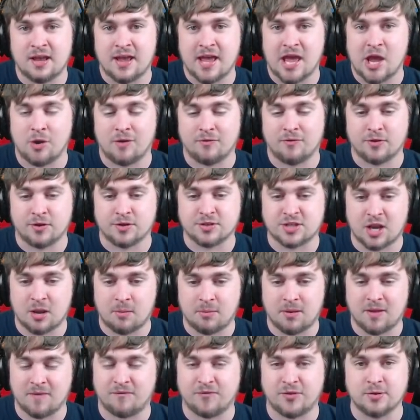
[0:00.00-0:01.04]
However, there's going to
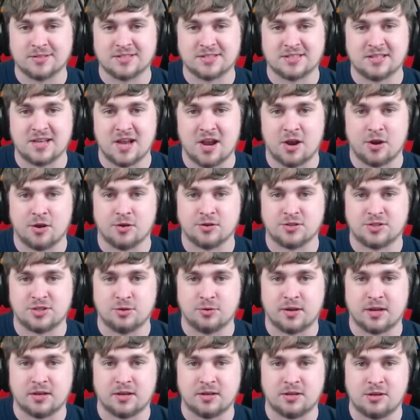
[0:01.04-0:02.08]
be a few scenarios you
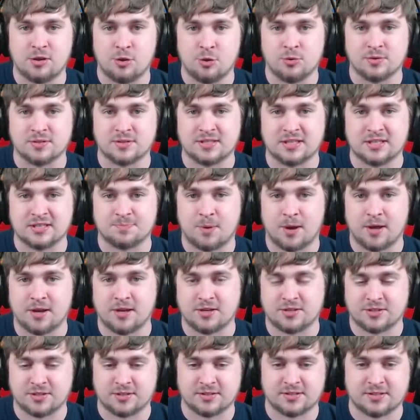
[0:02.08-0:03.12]
can use these
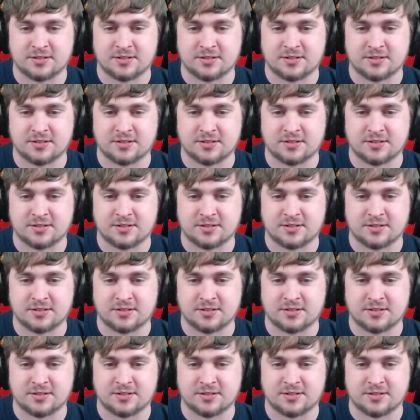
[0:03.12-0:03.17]
punishes.